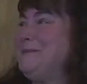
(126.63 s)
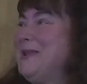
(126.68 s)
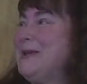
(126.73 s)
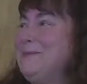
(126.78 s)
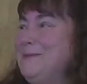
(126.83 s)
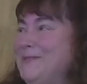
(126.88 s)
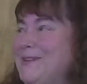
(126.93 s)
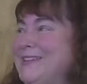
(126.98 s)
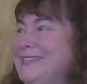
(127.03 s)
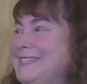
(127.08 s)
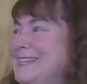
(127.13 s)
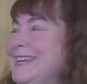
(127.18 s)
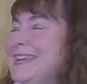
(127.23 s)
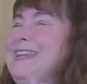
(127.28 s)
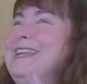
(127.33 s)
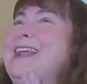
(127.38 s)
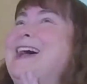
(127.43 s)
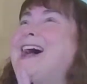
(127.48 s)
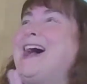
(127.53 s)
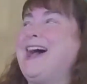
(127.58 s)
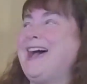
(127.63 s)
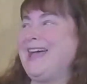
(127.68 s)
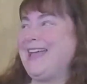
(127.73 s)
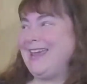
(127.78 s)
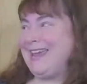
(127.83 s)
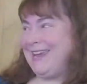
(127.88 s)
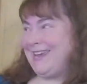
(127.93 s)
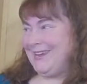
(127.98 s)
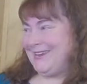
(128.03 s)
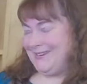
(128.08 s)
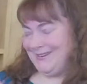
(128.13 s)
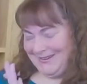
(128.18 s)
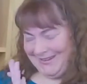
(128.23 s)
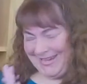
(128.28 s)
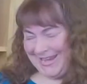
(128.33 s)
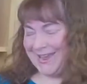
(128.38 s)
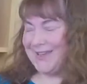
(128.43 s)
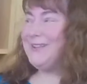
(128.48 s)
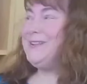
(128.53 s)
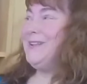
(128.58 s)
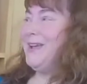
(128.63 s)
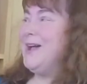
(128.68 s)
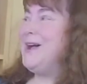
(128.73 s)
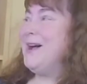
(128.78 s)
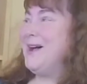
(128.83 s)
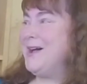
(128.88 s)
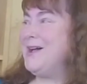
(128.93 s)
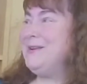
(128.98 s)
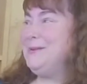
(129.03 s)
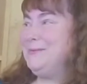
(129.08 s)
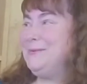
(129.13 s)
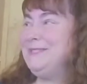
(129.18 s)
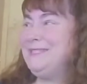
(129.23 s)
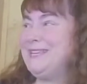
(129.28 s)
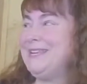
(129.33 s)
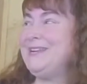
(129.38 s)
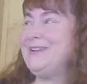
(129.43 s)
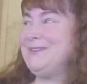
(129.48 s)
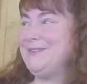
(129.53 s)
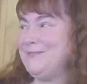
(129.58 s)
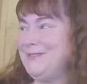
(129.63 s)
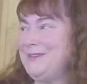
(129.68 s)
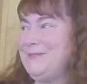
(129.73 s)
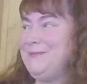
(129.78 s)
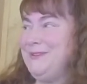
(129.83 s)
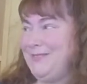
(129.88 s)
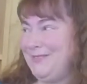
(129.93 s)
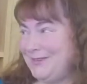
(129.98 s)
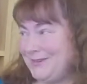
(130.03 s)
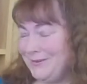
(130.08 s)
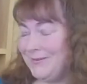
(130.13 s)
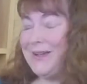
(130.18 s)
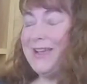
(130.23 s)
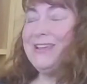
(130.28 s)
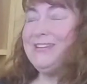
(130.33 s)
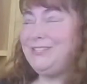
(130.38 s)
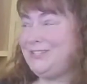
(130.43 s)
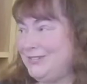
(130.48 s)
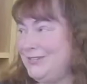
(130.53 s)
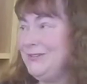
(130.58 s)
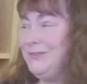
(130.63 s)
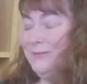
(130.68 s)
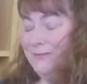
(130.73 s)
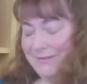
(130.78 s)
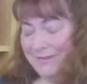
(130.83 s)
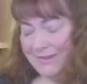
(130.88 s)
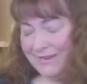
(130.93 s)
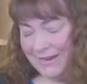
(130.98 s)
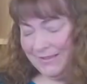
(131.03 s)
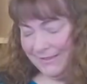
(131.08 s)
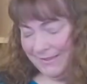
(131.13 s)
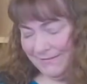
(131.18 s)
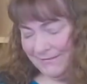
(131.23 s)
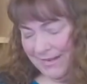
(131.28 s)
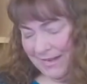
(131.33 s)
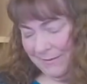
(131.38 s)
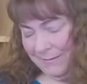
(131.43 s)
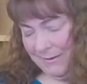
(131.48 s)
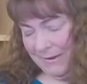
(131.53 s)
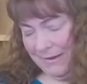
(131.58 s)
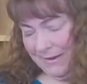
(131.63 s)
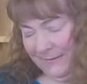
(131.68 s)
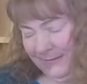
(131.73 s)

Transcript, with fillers: Nampa resident, I, yeah, one hundred percent agree with you. I do. Yeah. I love Nampa.